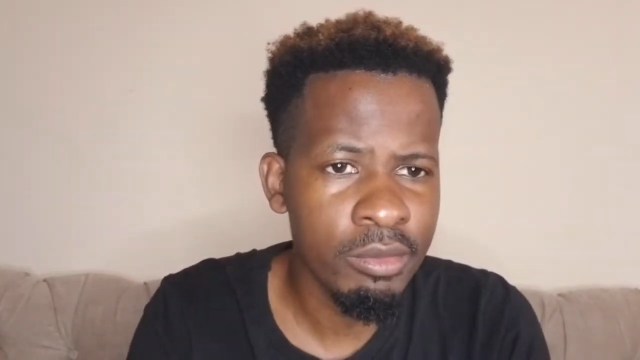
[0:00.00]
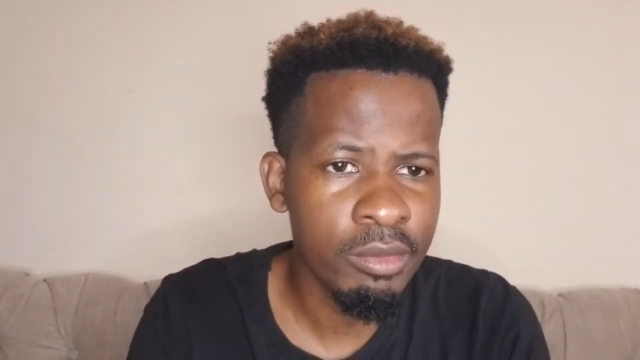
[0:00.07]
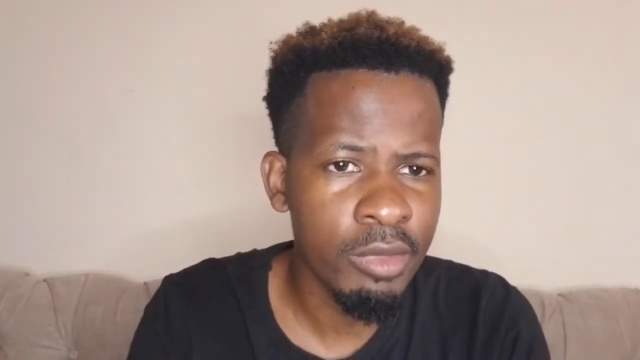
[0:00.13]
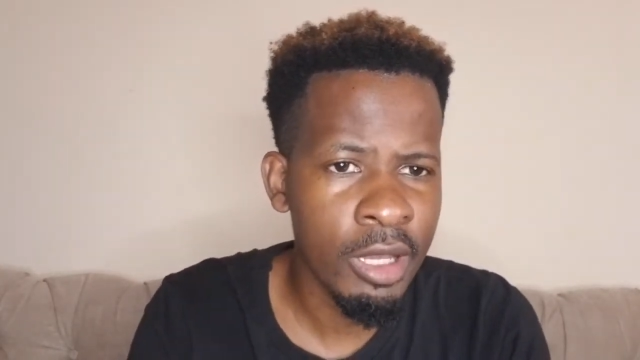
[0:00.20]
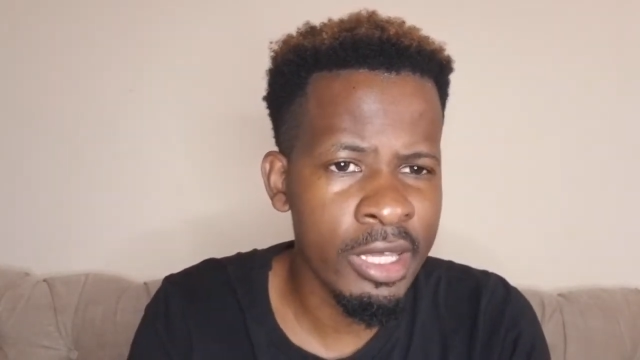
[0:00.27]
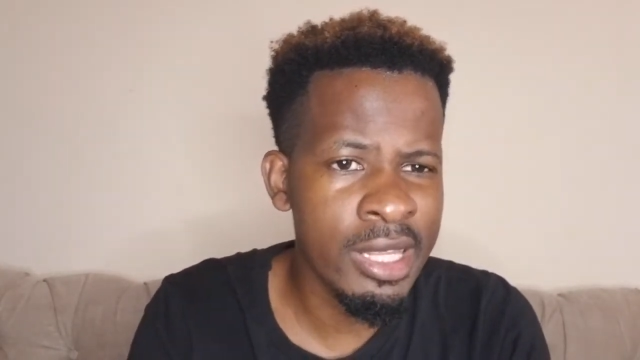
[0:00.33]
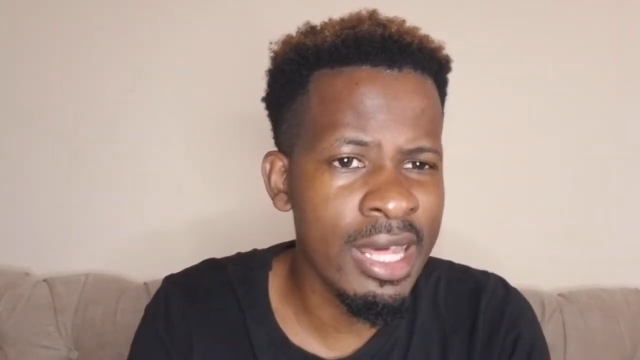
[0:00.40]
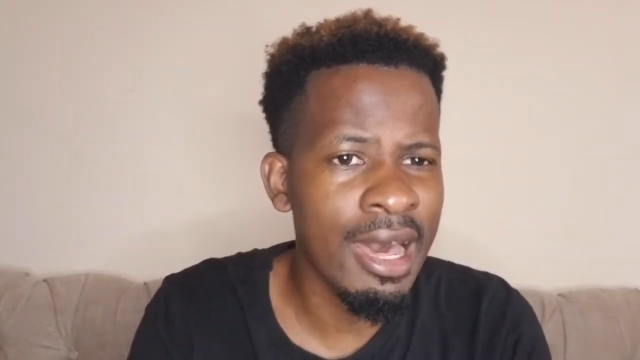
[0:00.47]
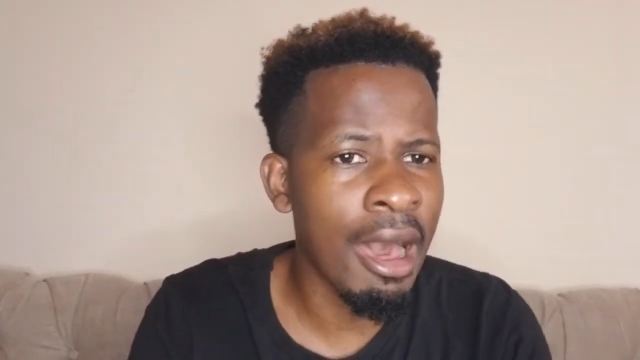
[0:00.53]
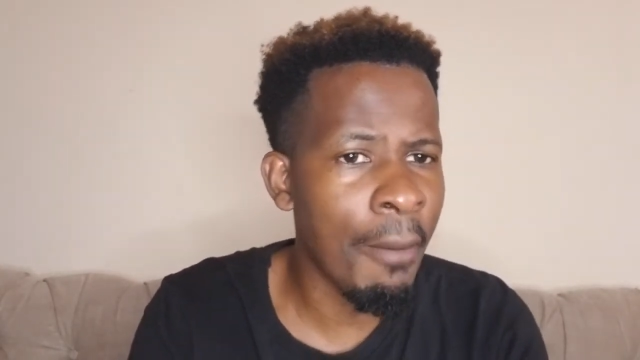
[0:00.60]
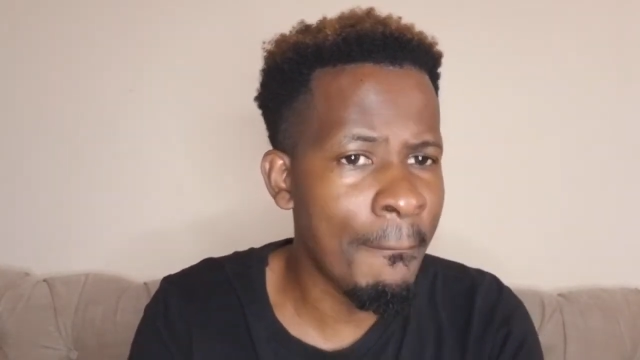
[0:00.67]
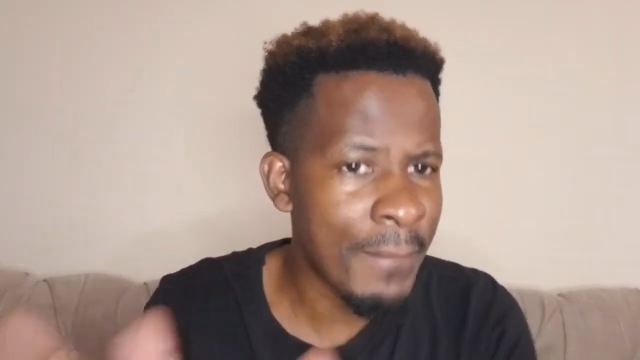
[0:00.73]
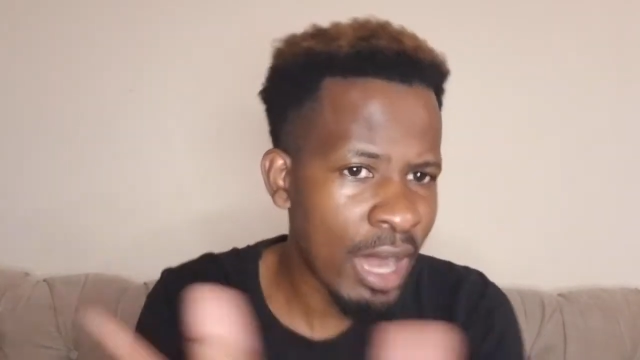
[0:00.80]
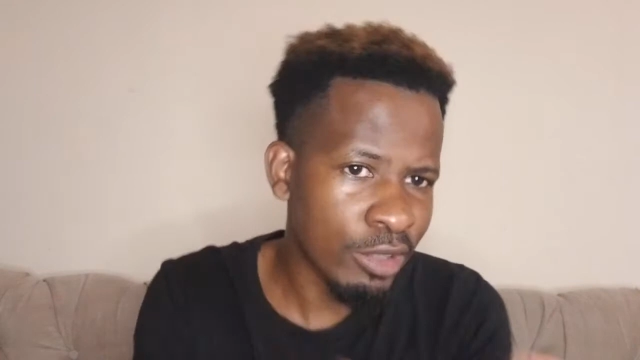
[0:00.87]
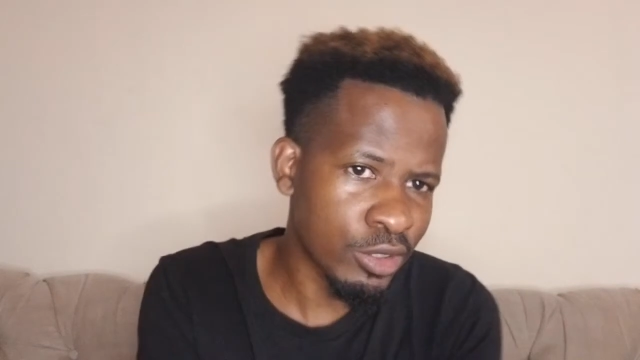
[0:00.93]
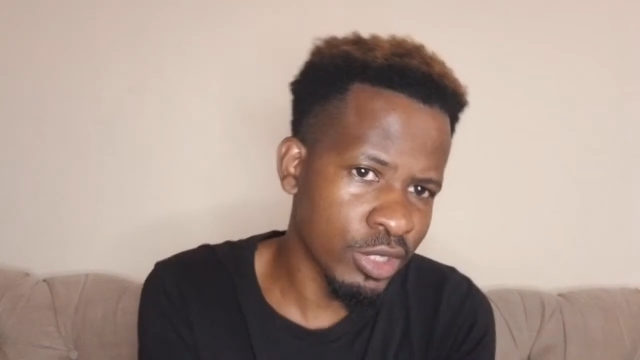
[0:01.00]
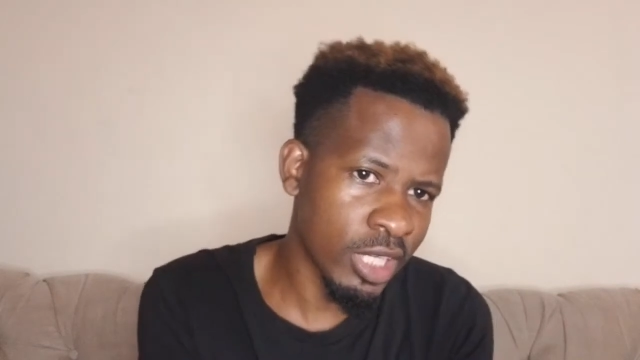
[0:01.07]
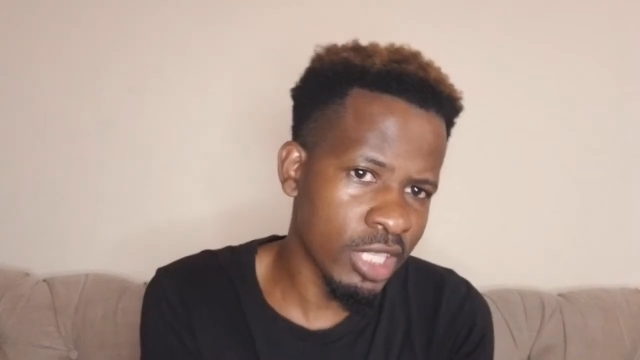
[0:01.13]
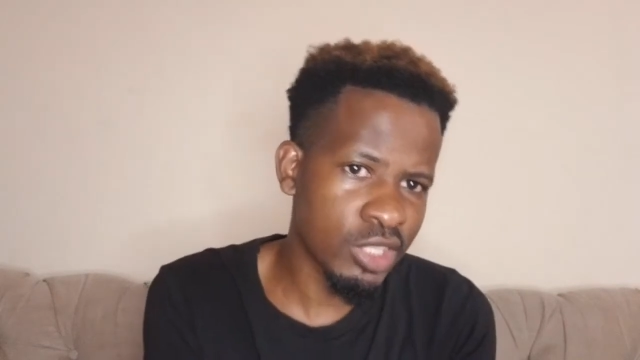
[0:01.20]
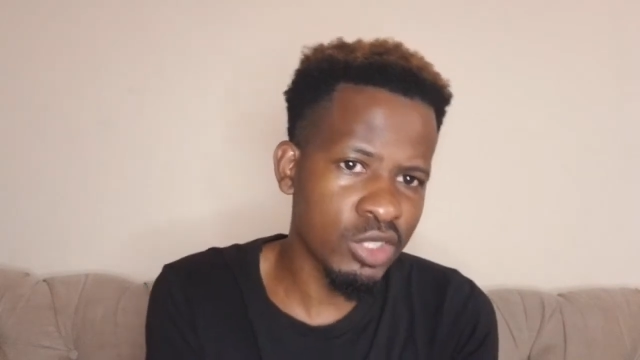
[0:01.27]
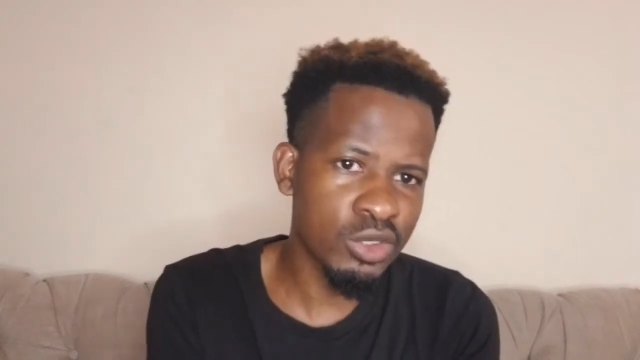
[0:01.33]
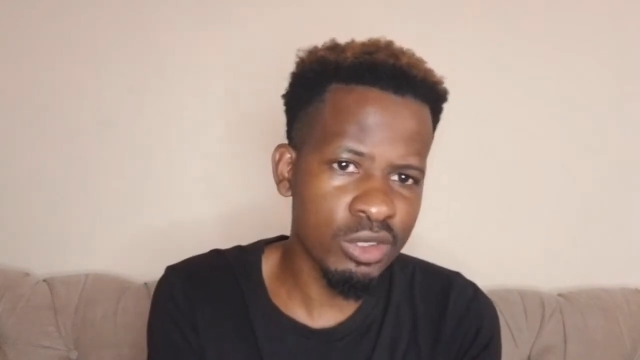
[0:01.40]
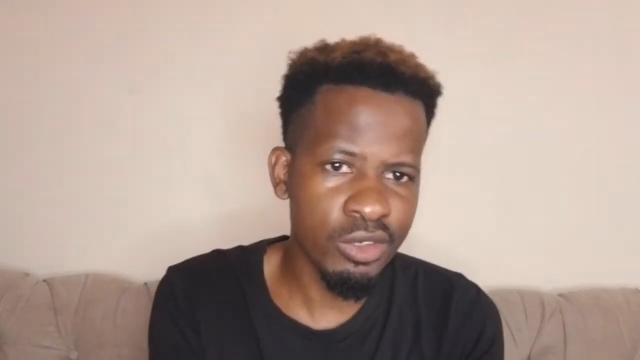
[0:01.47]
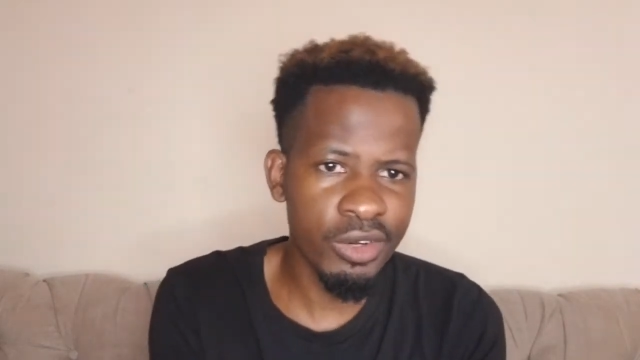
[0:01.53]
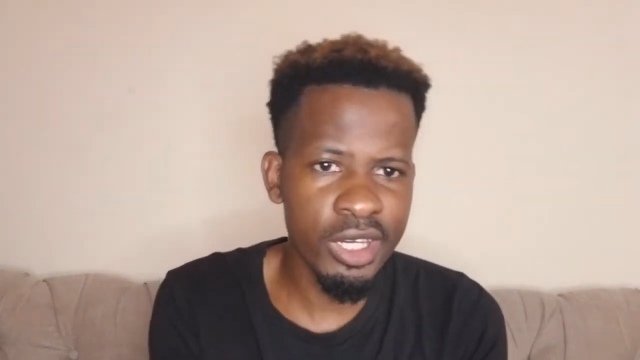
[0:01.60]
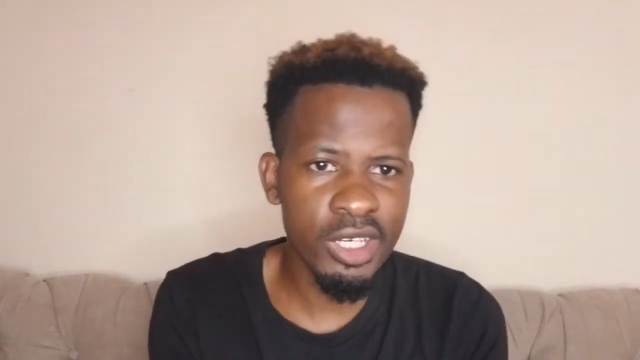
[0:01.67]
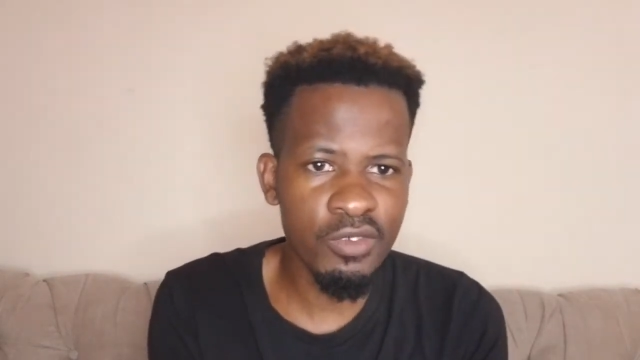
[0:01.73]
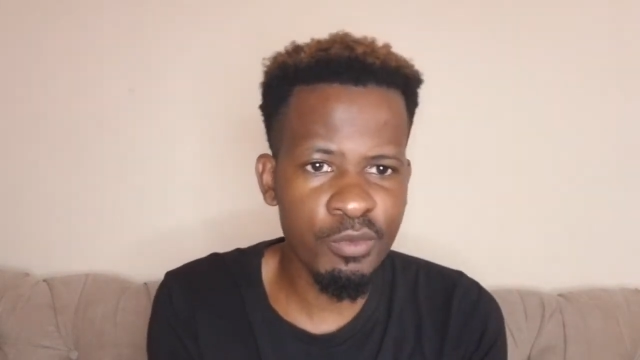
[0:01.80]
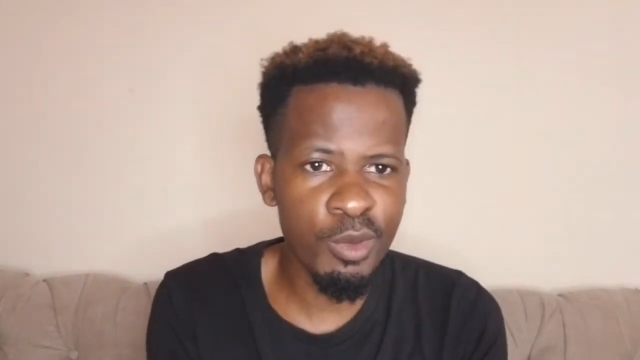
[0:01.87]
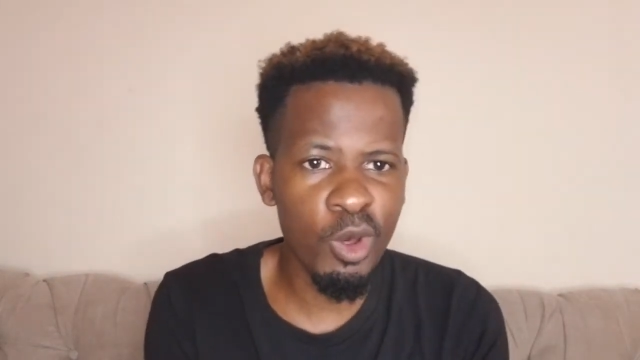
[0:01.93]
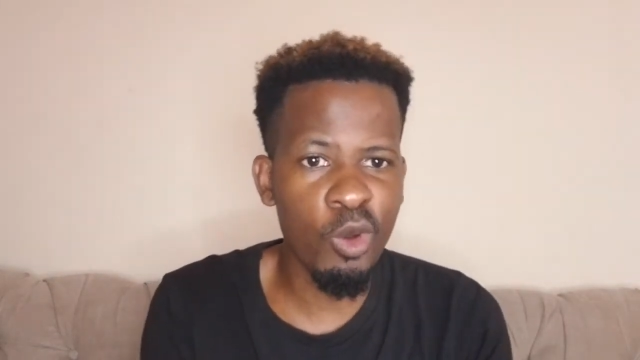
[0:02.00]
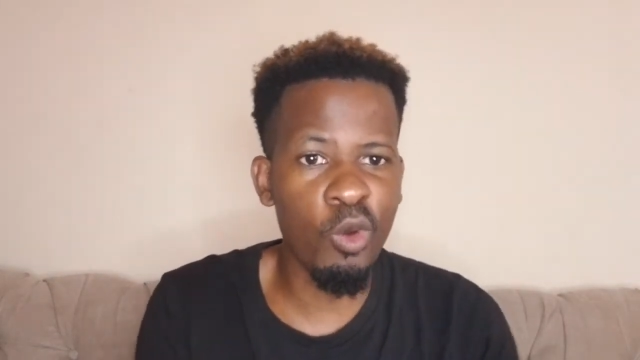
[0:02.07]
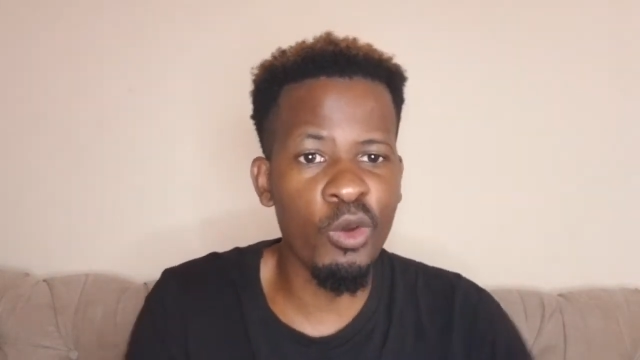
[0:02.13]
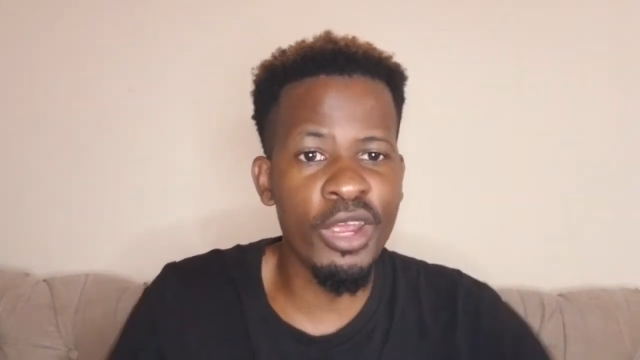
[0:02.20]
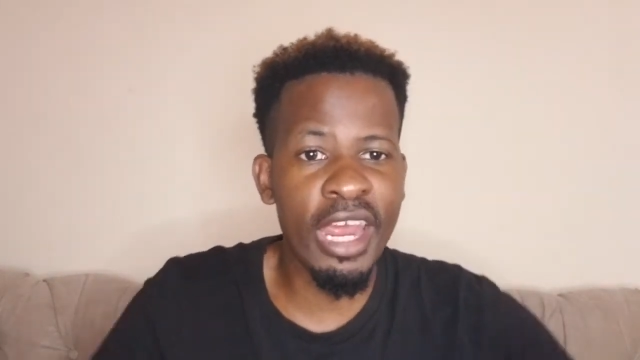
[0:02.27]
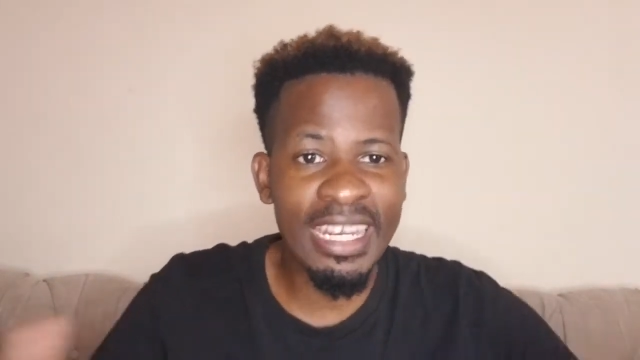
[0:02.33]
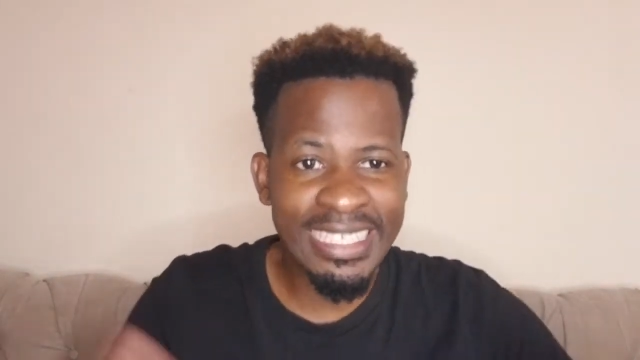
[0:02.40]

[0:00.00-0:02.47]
either about to get into a creative block or you're